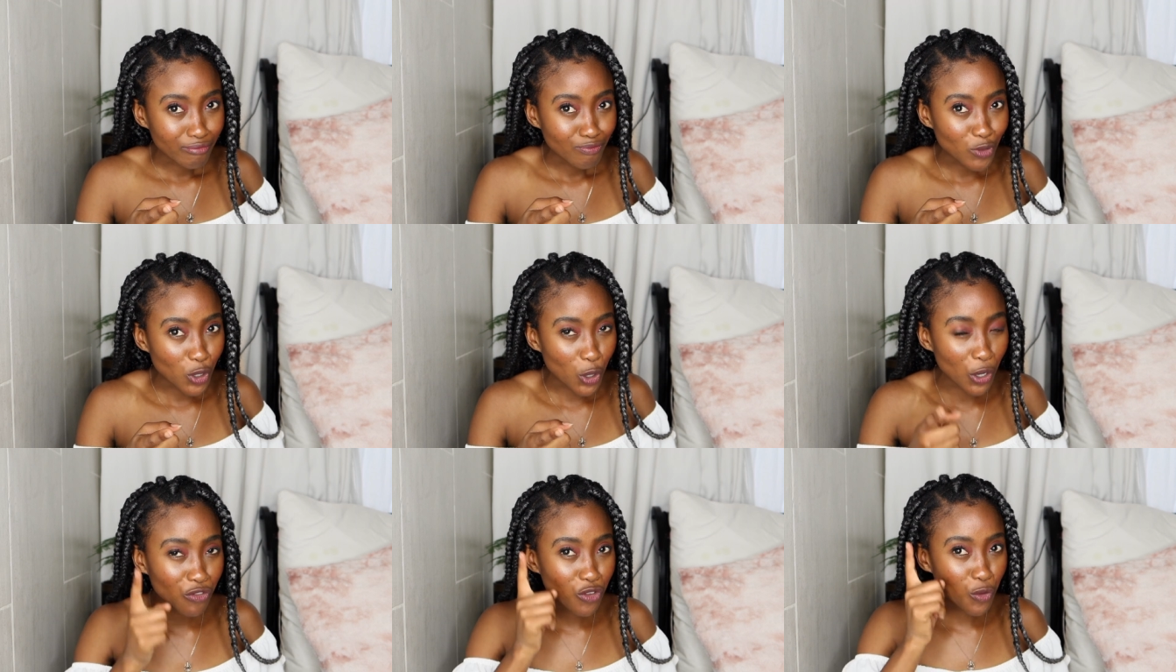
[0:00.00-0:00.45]

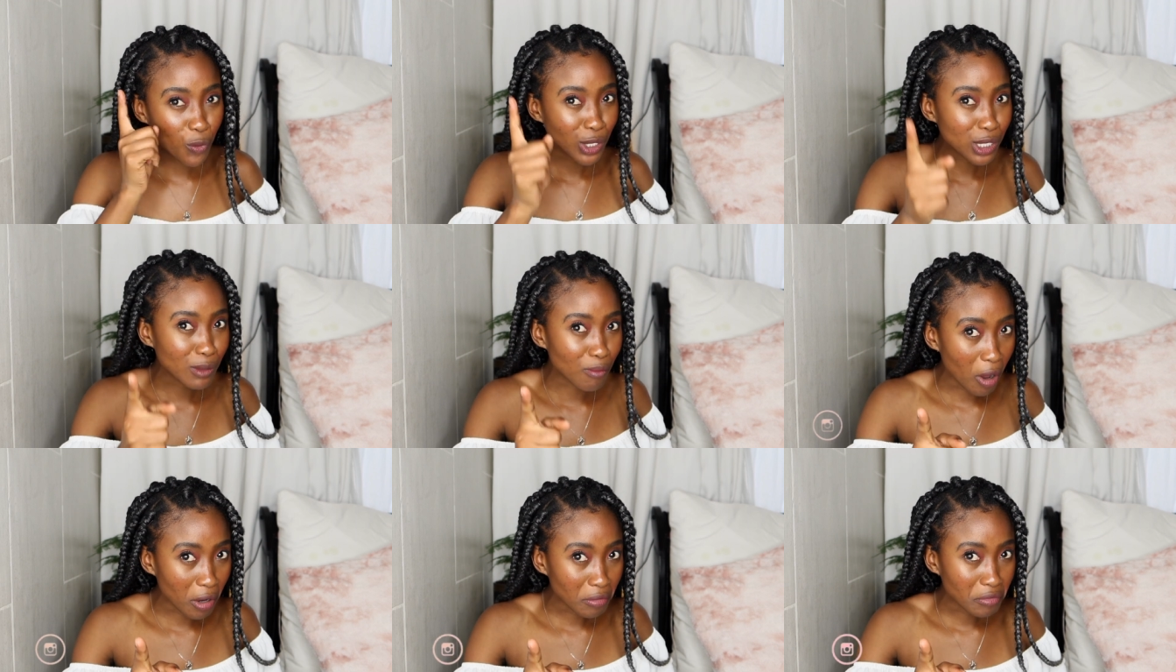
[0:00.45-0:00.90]
You know, if you were
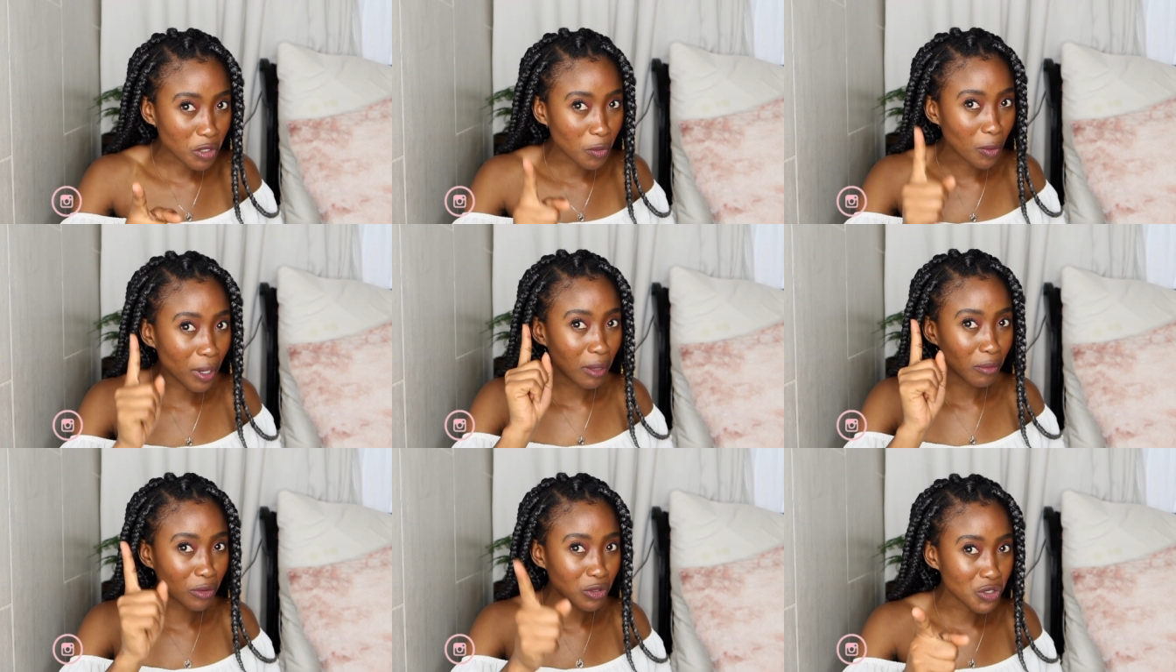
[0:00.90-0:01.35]
smart, you
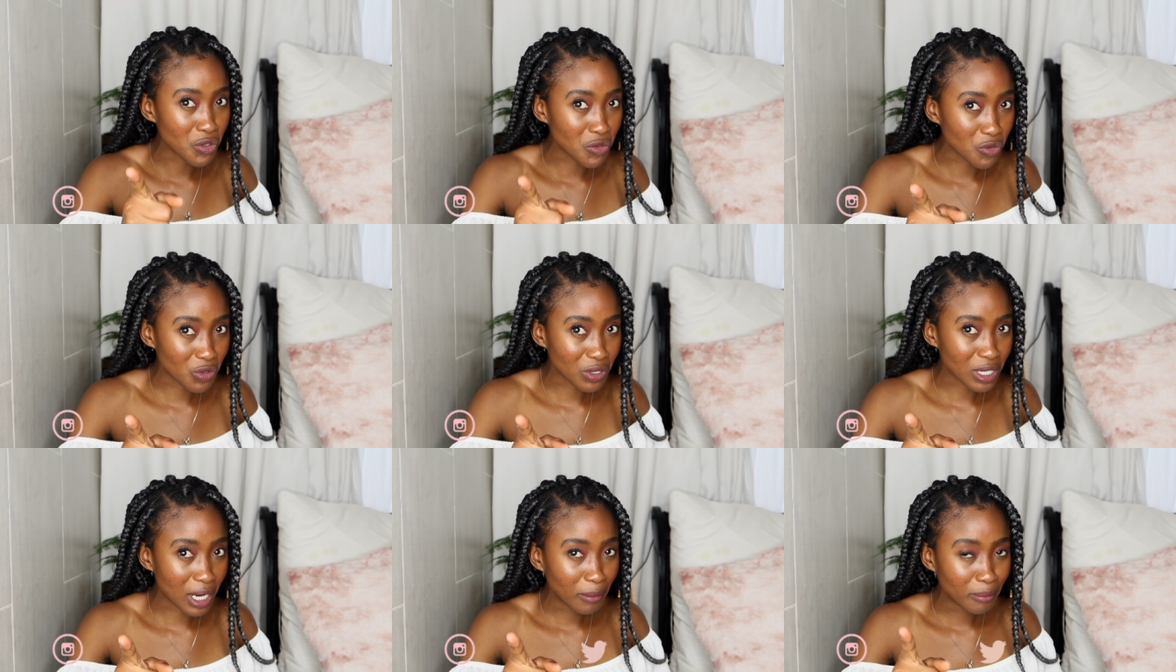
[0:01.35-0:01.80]
were able to use
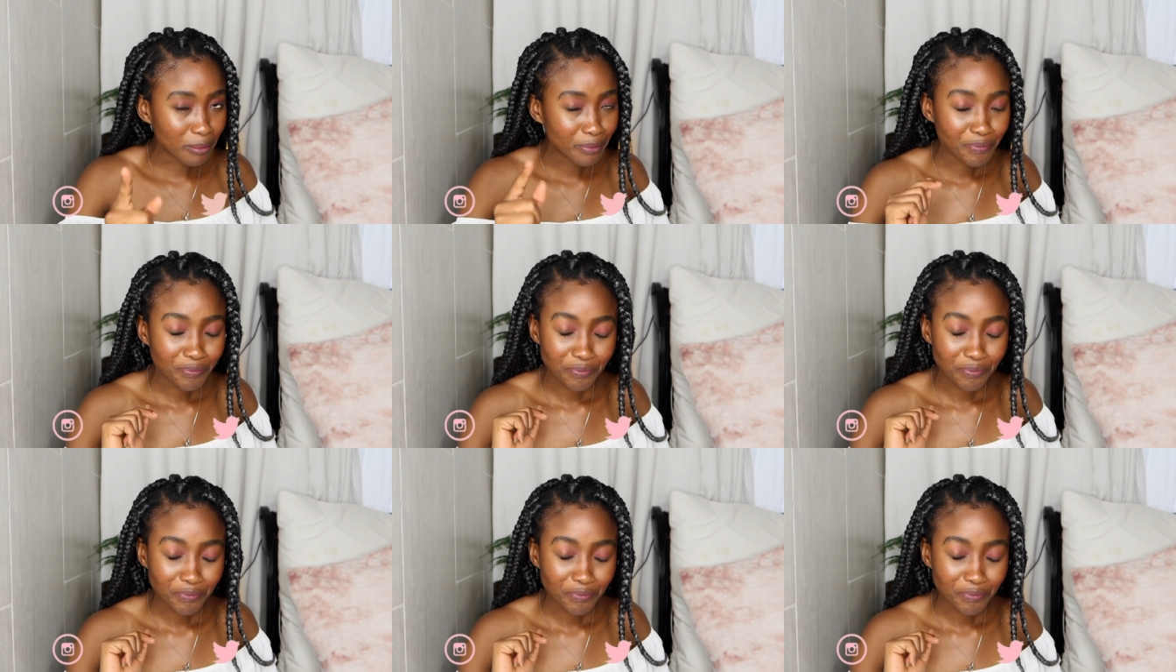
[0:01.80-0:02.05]
your time.